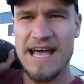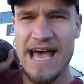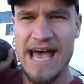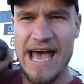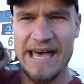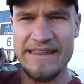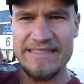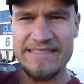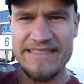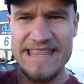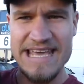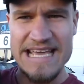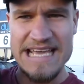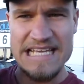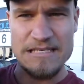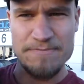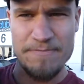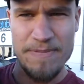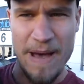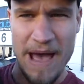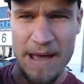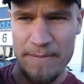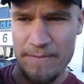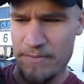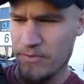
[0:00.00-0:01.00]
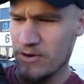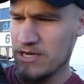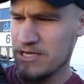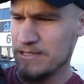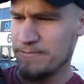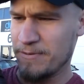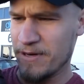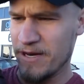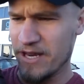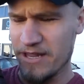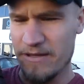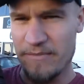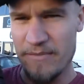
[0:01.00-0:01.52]
and these bad boys,
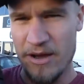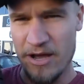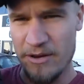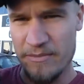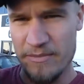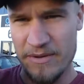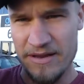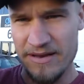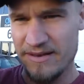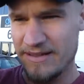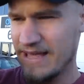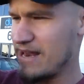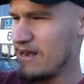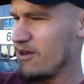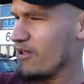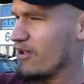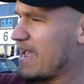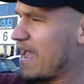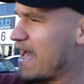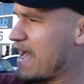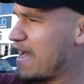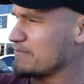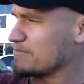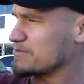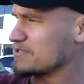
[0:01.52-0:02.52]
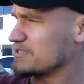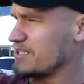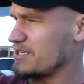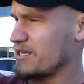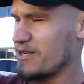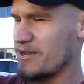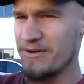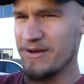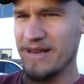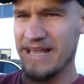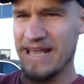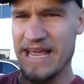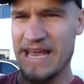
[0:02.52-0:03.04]
but at the moment they look
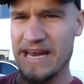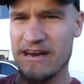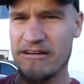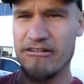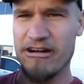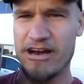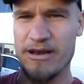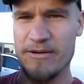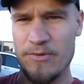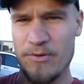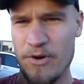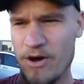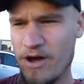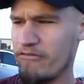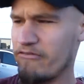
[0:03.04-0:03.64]
absolutely incredible.